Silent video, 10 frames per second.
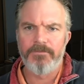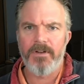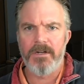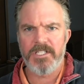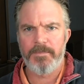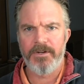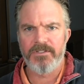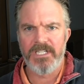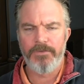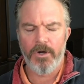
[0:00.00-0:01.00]
flying
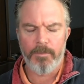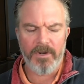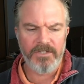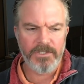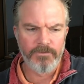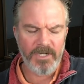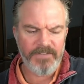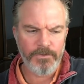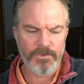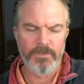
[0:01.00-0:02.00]
experience in if you are applying to the Royal Air
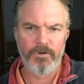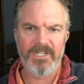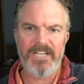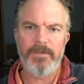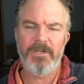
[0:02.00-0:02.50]
Force or the Royal Navy,